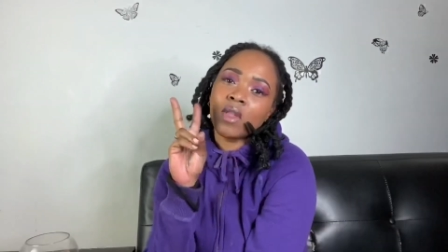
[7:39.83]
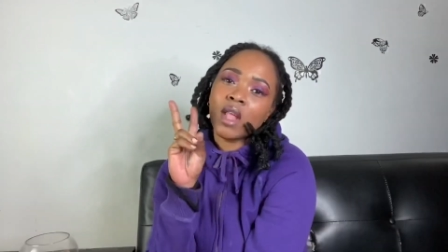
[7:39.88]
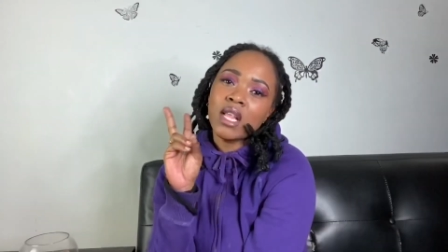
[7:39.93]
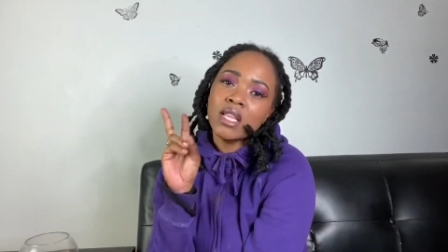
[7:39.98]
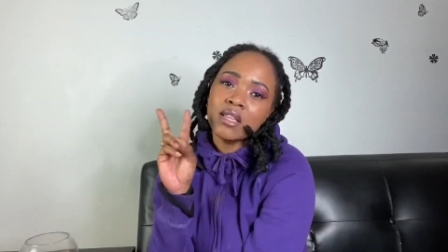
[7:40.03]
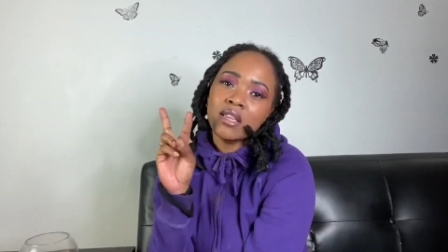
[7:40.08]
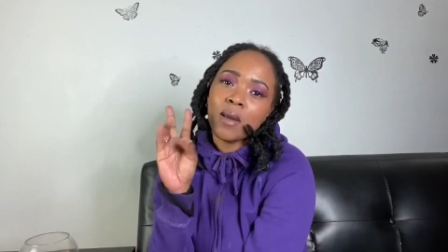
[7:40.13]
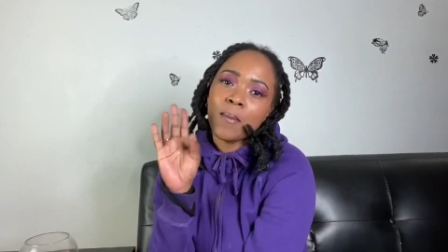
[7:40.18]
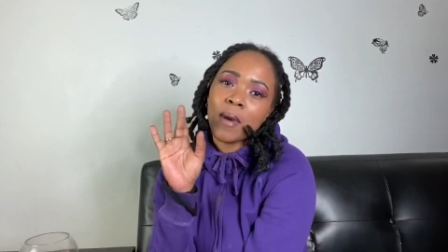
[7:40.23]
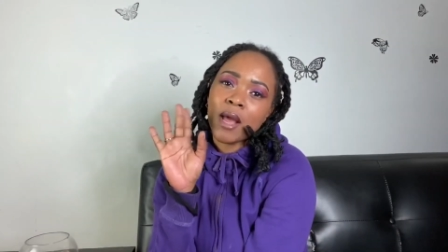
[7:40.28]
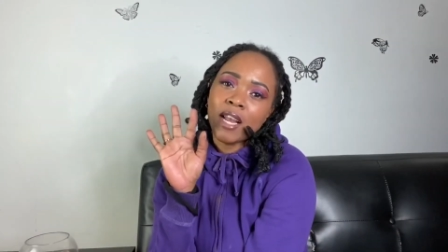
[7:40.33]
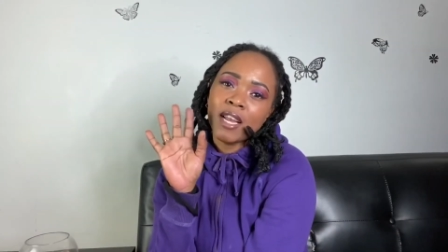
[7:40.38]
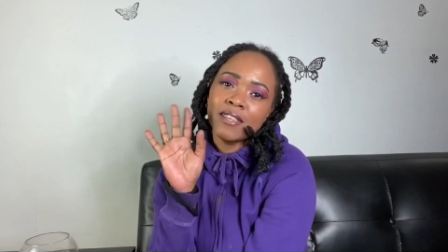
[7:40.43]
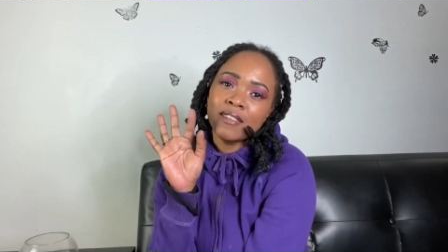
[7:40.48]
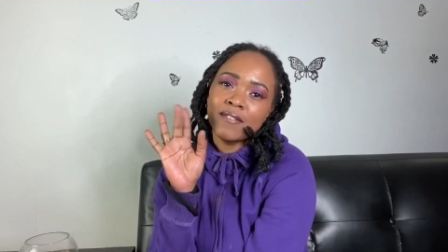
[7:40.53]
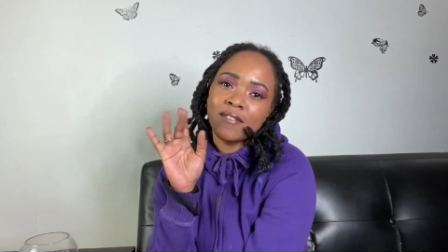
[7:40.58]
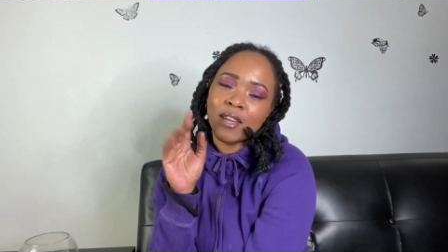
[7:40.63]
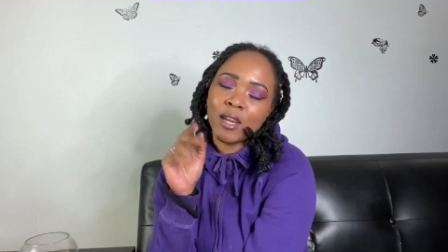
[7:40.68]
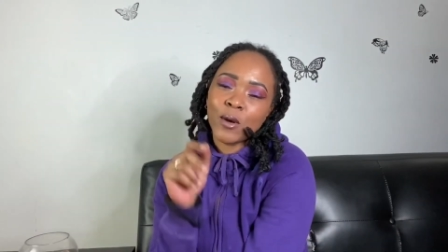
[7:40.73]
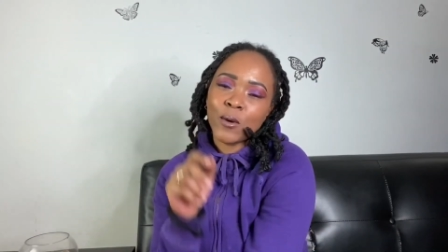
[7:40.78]
And I'll see you in
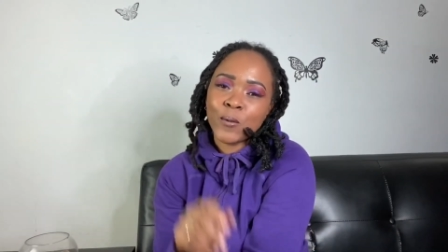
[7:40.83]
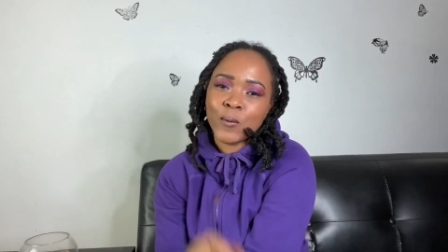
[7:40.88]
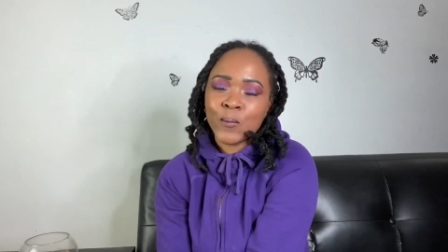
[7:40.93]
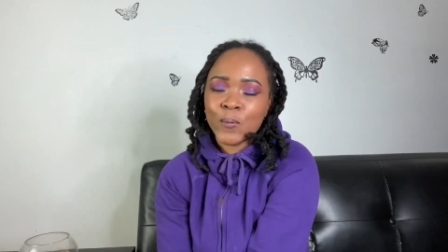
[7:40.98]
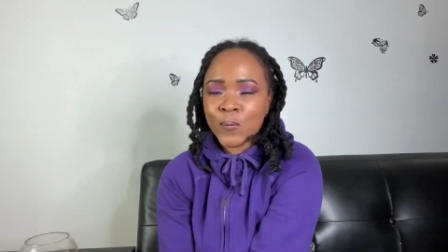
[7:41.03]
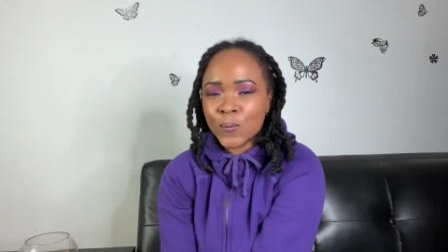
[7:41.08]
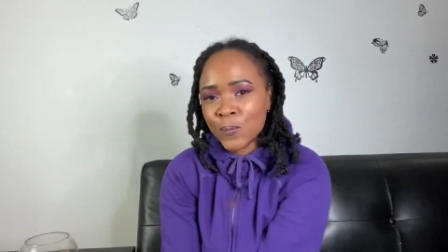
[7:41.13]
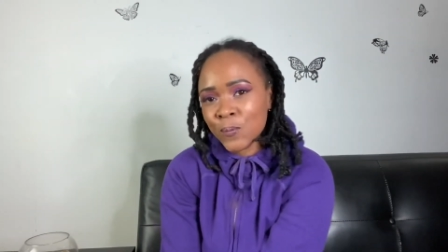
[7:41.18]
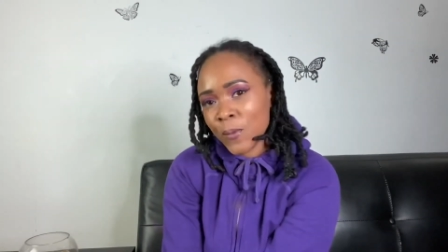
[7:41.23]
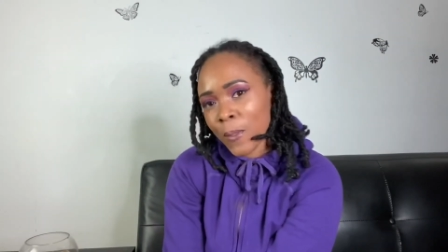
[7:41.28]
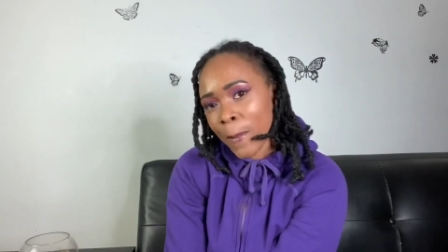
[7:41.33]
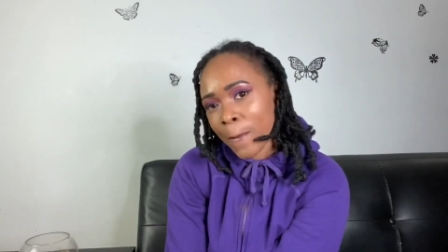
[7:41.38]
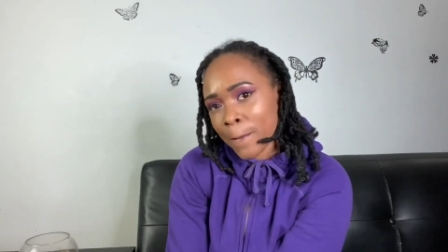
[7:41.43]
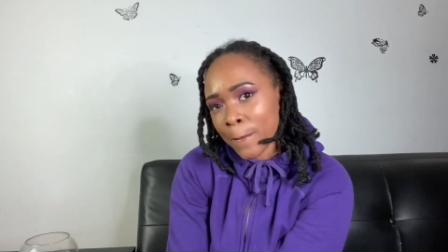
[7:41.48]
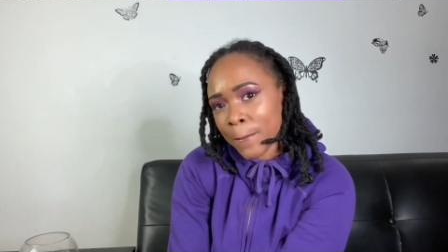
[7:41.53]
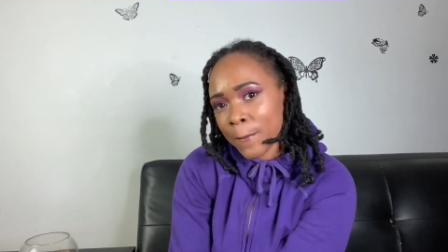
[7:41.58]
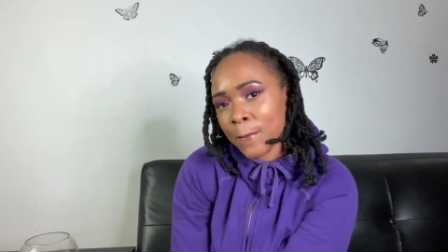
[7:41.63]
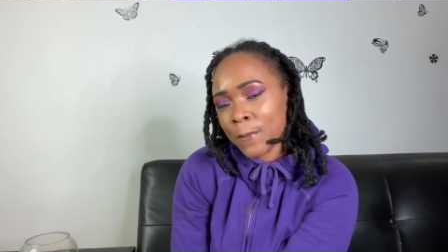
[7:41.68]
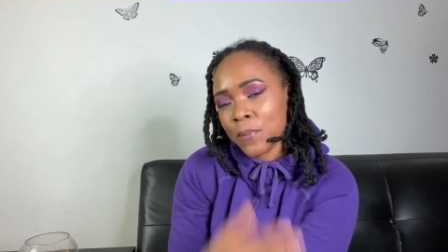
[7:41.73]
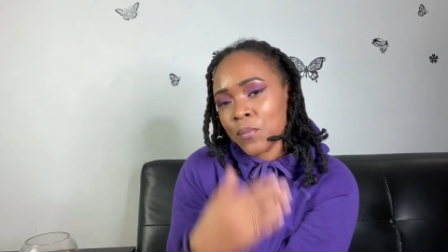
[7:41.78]
my next video.
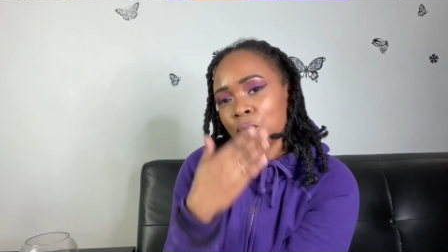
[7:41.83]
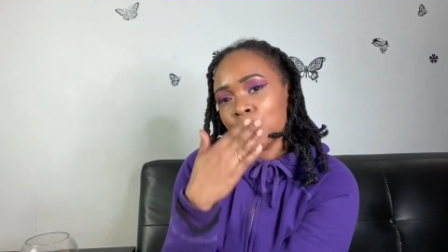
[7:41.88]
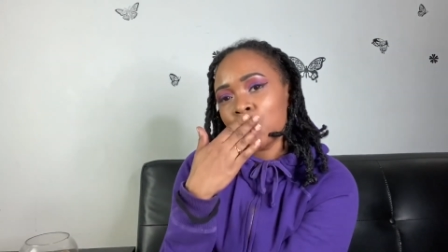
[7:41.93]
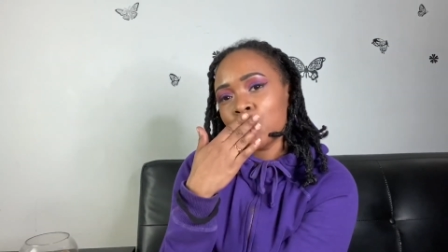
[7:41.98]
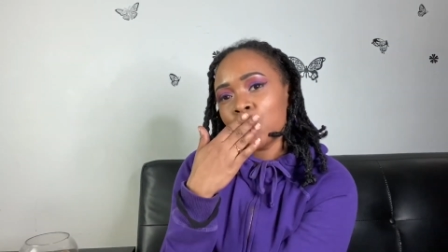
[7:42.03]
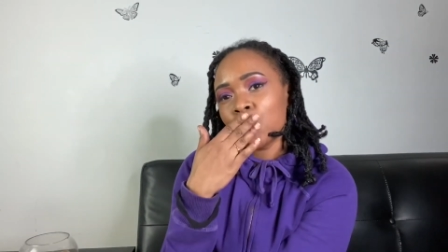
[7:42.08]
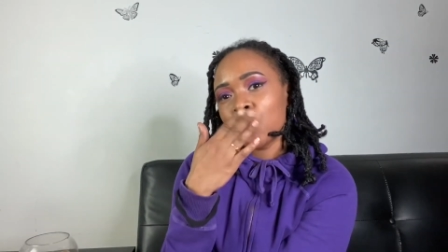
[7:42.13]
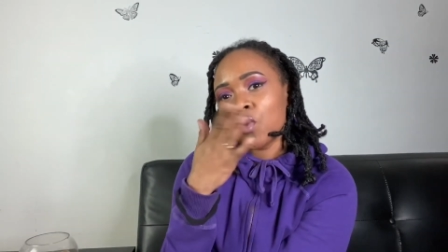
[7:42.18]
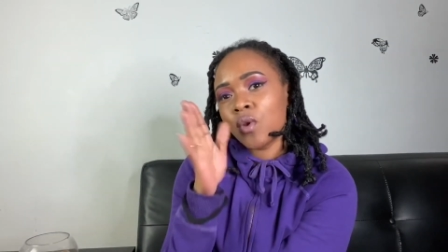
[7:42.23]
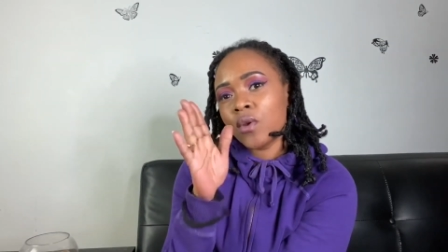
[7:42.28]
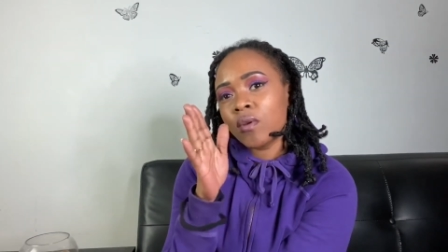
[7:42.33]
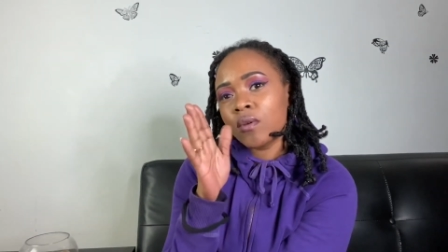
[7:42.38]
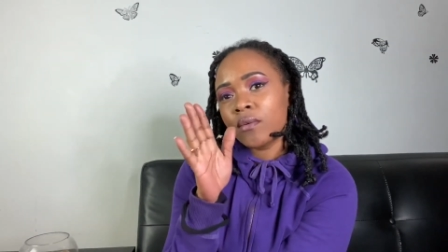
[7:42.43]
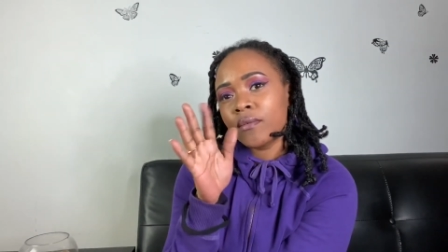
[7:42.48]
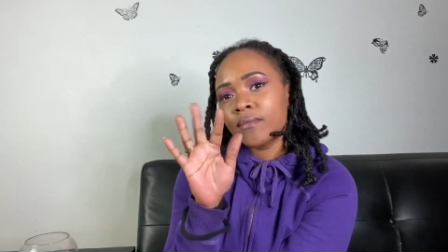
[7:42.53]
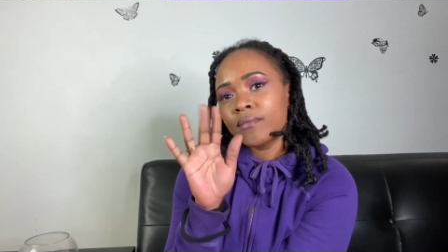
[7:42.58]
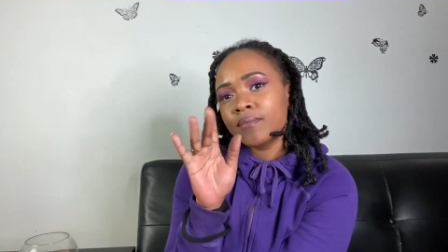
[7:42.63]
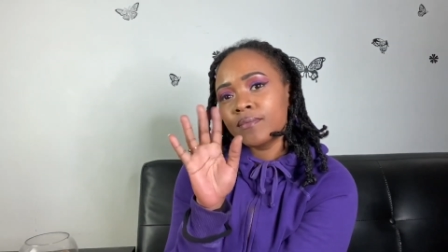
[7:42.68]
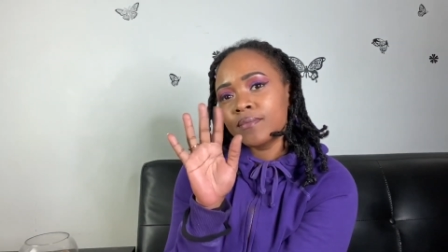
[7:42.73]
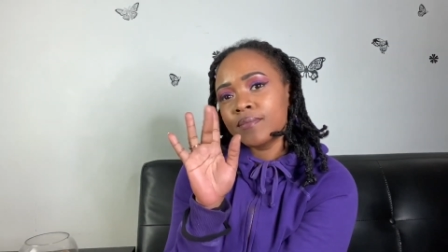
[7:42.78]
Peace,
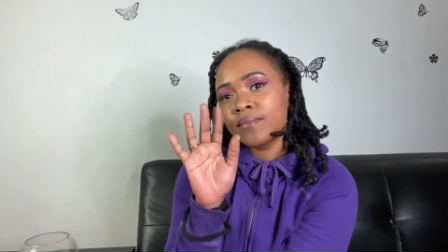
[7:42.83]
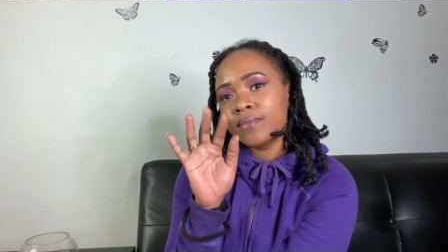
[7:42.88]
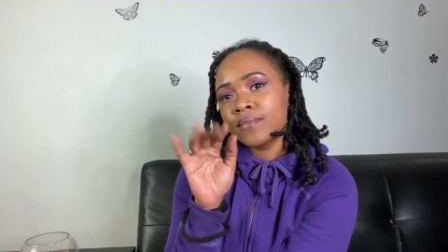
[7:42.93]
guys.